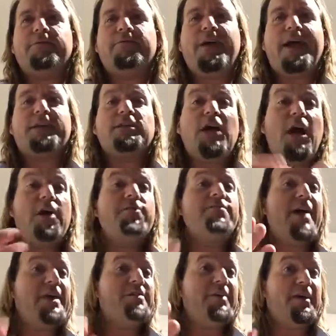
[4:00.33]
effect of
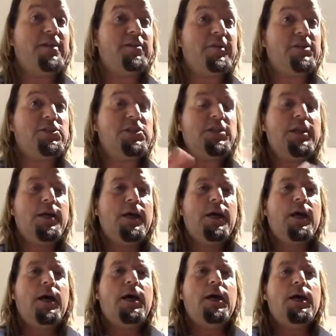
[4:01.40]
that divine intervention,
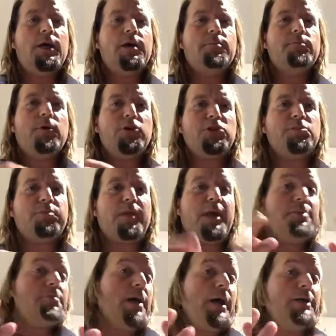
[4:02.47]

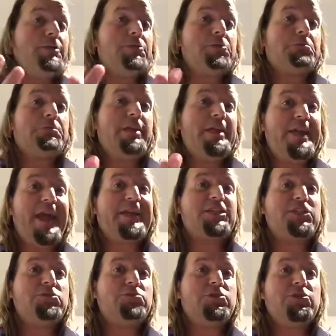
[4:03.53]
multiplied by your
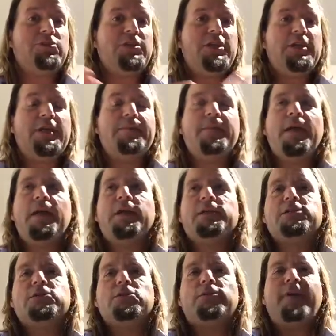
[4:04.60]
connection with your deity.
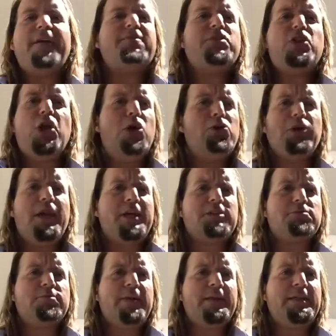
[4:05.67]
So if I have no
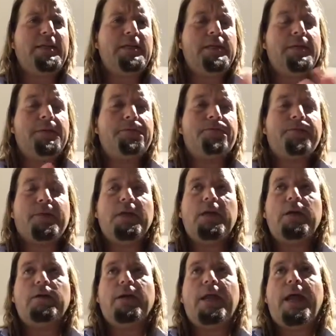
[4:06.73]
connection with my deity,
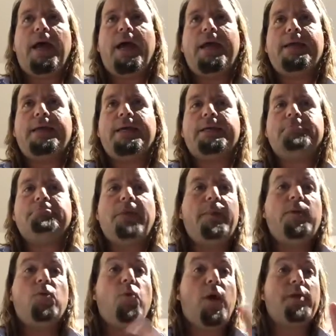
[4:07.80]
and I get
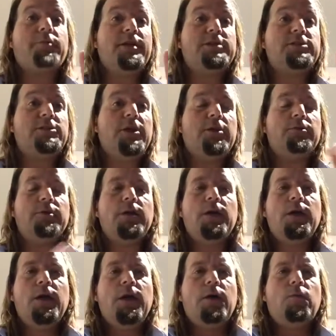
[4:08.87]
maybe 1 red stone,
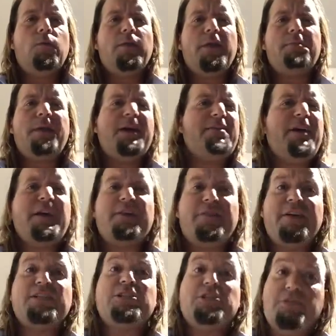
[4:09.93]
well, then my divine
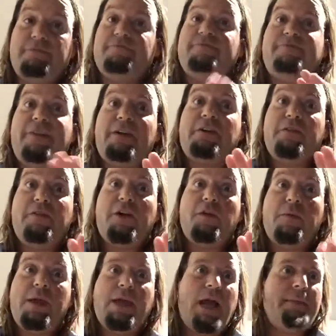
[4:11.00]
intervention is very, very
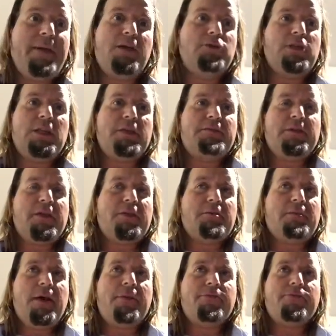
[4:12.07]
weak. I may only live another
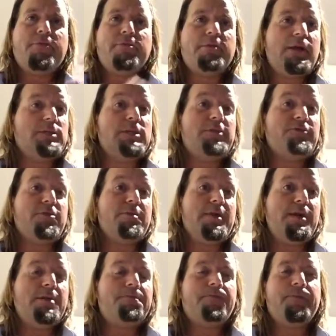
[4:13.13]
month, and that's it for
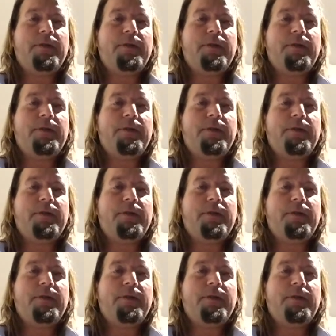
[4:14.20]
me.